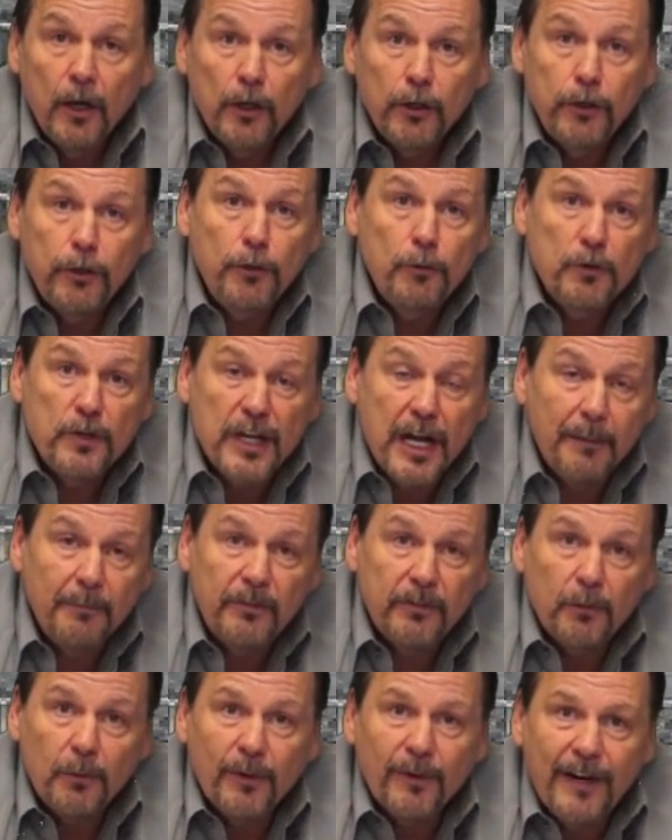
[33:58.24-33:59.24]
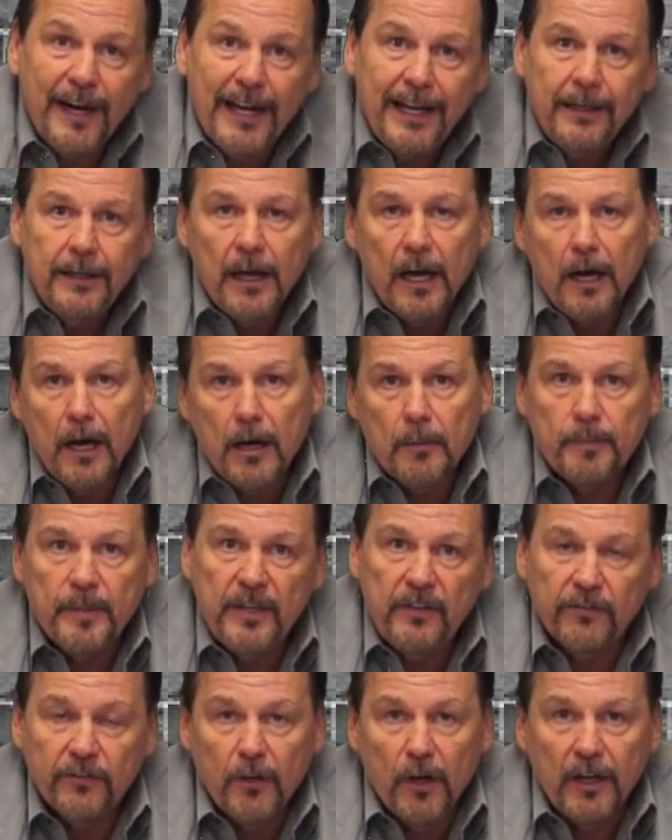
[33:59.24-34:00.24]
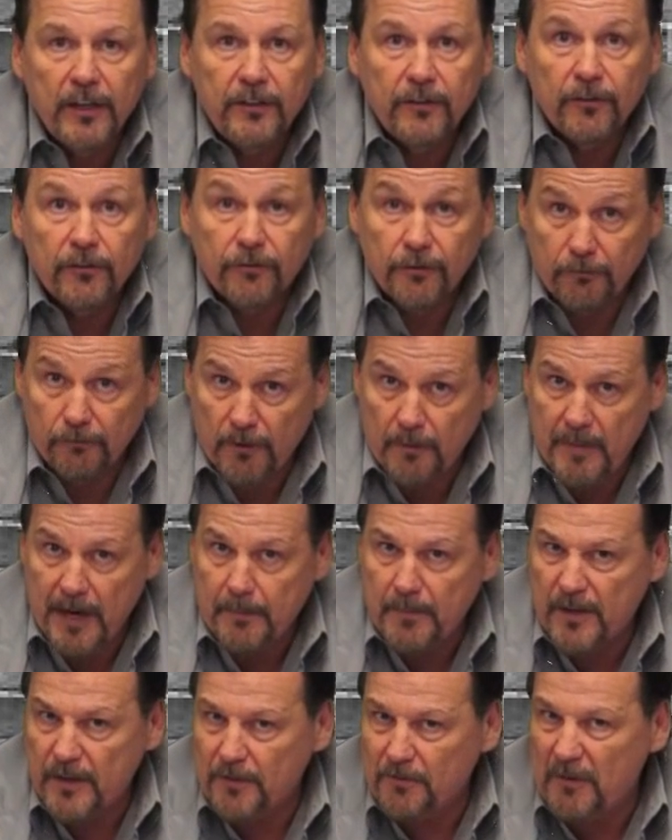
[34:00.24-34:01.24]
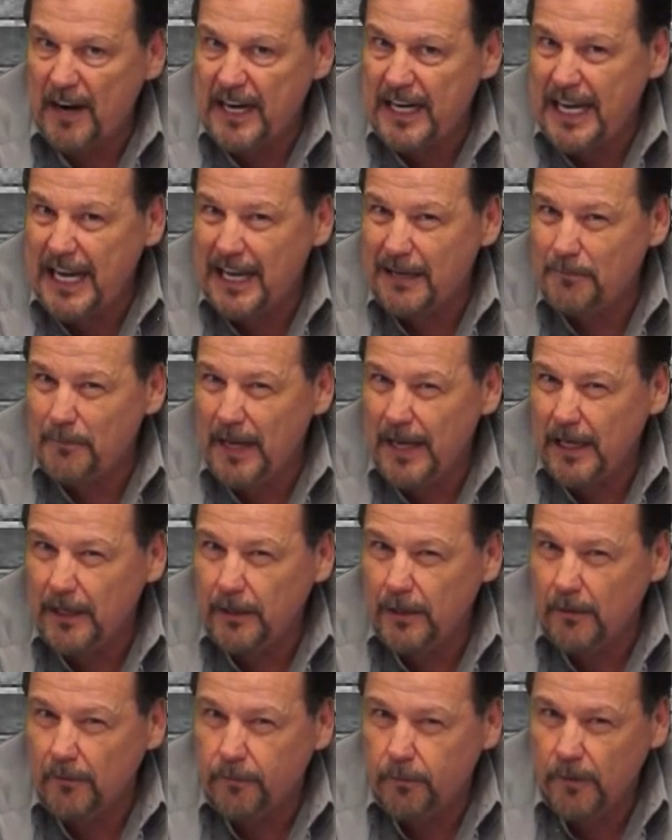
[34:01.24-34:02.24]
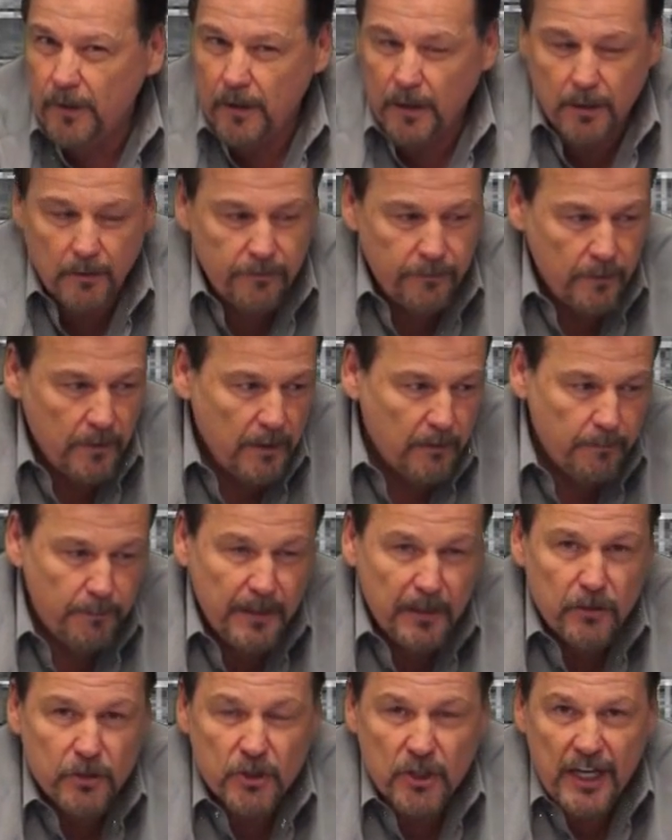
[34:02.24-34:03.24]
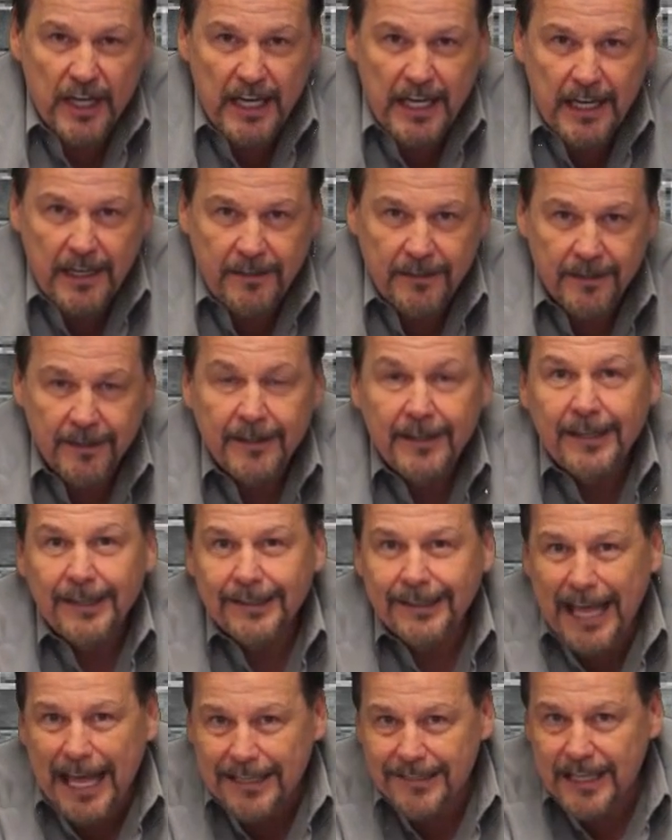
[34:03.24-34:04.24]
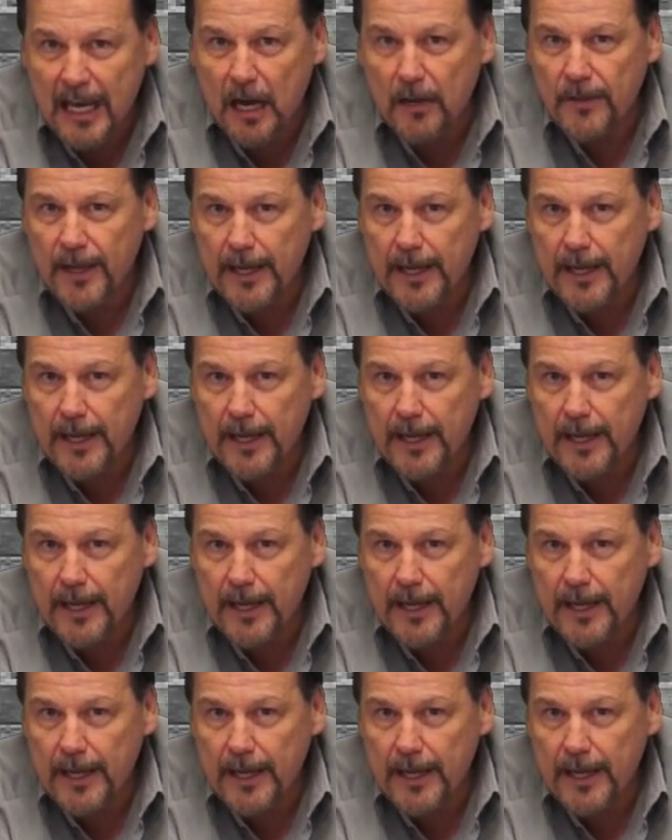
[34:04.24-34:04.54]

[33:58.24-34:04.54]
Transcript: You know who comes to her aid? R.P. Saunders. Remember the right-hand man of Bill Shaheen? That's how